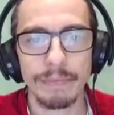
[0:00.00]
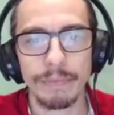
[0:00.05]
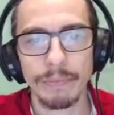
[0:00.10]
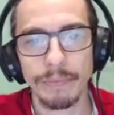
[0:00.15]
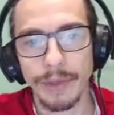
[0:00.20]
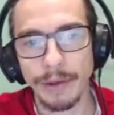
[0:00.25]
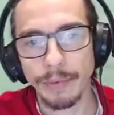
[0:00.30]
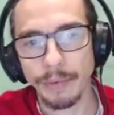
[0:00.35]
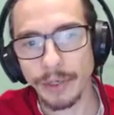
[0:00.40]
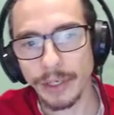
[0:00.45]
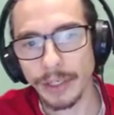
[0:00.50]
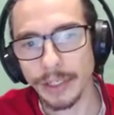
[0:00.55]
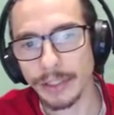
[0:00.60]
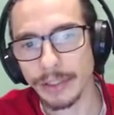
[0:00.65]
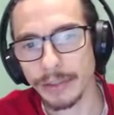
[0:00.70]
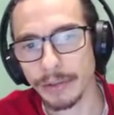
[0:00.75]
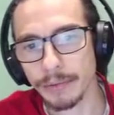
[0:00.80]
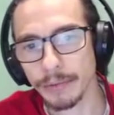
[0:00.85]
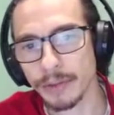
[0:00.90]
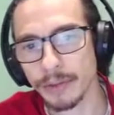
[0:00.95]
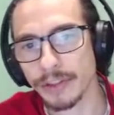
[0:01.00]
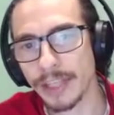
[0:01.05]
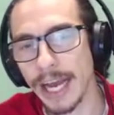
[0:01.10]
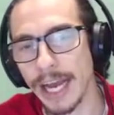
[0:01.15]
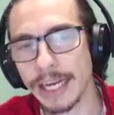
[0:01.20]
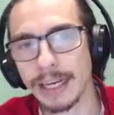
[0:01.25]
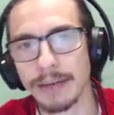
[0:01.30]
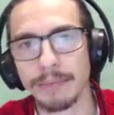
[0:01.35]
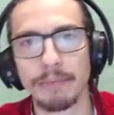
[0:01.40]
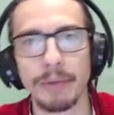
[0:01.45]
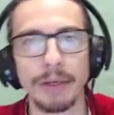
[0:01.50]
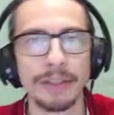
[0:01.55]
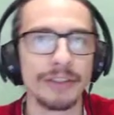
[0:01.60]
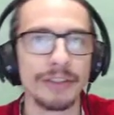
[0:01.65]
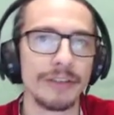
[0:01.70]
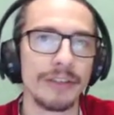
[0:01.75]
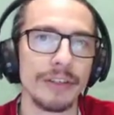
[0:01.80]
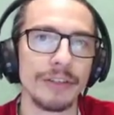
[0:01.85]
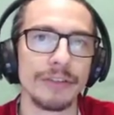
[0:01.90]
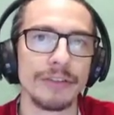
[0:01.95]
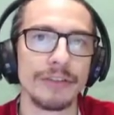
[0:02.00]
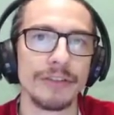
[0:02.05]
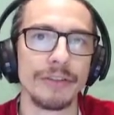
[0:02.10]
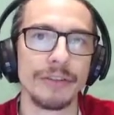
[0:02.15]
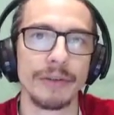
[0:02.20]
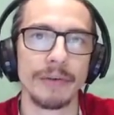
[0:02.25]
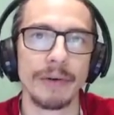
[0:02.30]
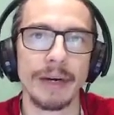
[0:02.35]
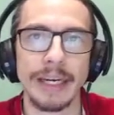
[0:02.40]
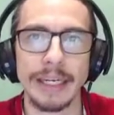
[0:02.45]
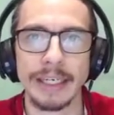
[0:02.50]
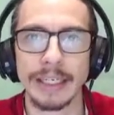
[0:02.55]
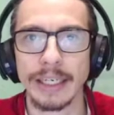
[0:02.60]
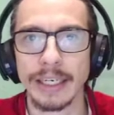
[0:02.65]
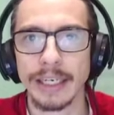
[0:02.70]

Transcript: Then we're going to stack a bunch of those to the right.